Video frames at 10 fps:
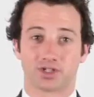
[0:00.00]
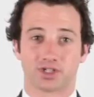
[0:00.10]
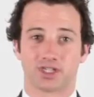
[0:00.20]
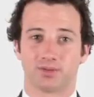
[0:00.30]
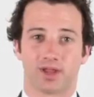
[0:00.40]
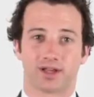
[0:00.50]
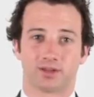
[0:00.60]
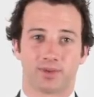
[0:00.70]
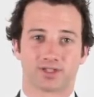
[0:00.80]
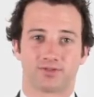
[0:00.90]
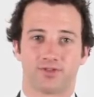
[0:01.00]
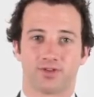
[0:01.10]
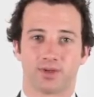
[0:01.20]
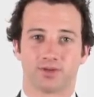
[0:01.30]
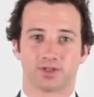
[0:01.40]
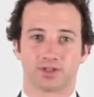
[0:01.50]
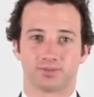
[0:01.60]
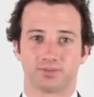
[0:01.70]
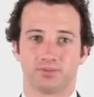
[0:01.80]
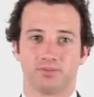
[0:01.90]
just seemed like the best fit for me. It was a
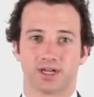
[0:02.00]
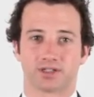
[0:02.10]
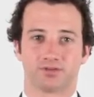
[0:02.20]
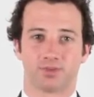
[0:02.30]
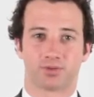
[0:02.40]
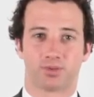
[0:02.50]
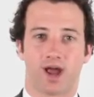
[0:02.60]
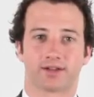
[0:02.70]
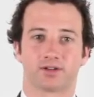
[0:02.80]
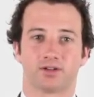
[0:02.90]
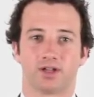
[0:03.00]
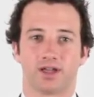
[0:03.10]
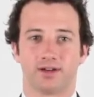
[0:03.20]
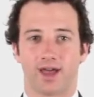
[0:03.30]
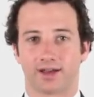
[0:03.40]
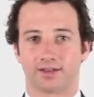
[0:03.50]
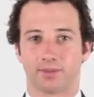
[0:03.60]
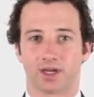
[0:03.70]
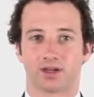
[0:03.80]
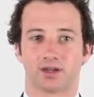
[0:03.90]
mix of both practical and
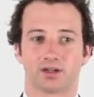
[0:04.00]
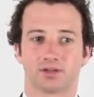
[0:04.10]
academic